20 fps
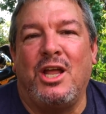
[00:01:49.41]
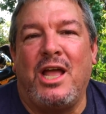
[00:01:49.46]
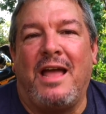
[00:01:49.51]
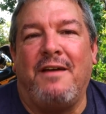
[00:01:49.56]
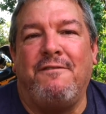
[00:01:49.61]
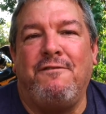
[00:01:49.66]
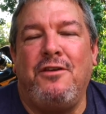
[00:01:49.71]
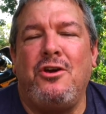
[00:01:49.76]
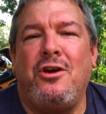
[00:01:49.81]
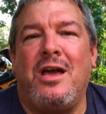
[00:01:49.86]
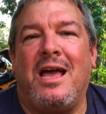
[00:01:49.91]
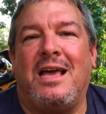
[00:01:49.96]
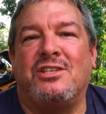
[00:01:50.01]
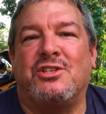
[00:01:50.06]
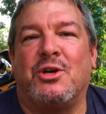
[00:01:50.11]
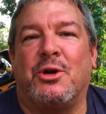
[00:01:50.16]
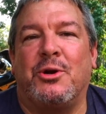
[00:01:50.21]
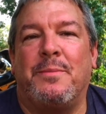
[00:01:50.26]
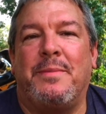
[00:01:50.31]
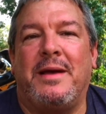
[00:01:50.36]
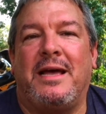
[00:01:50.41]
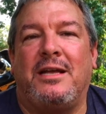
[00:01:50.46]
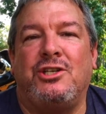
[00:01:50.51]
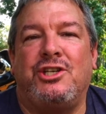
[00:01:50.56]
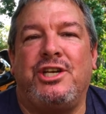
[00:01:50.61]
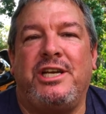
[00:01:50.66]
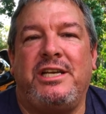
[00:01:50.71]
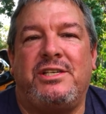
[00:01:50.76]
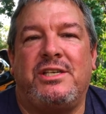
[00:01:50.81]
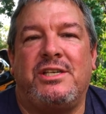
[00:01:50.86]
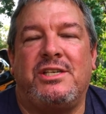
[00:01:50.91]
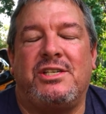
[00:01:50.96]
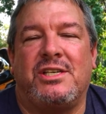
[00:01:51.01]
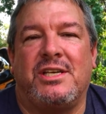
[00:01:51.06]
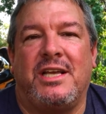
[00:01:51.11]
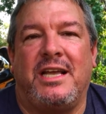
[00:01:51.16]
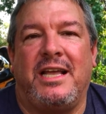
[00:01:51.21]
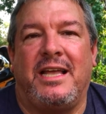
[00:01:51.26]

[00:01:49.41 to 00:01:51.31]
"Have you guys heard about Jesus?"